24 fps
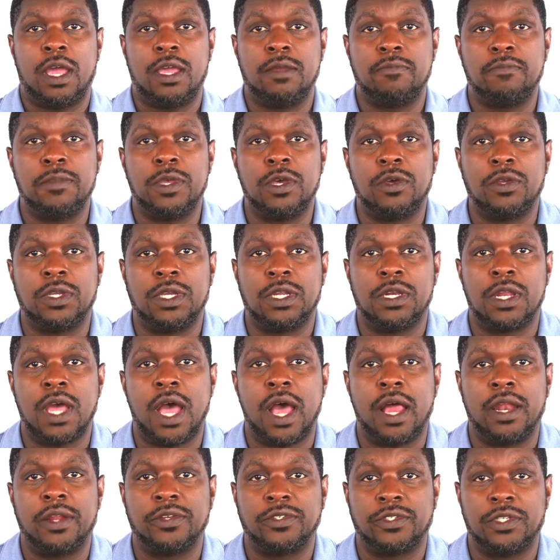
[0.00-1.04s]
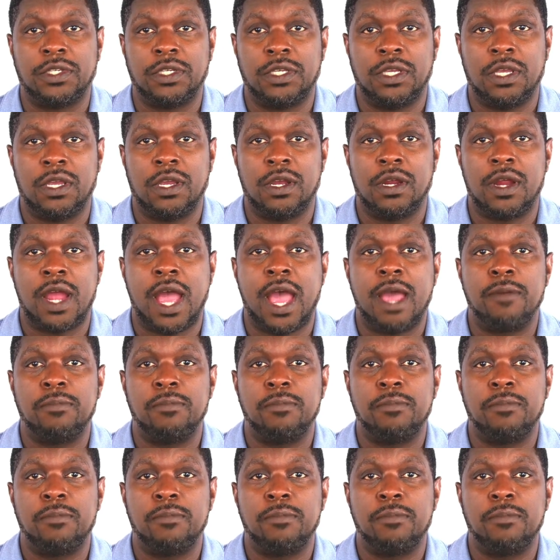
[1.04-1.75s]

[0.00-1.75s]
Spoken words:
$1 million a year, I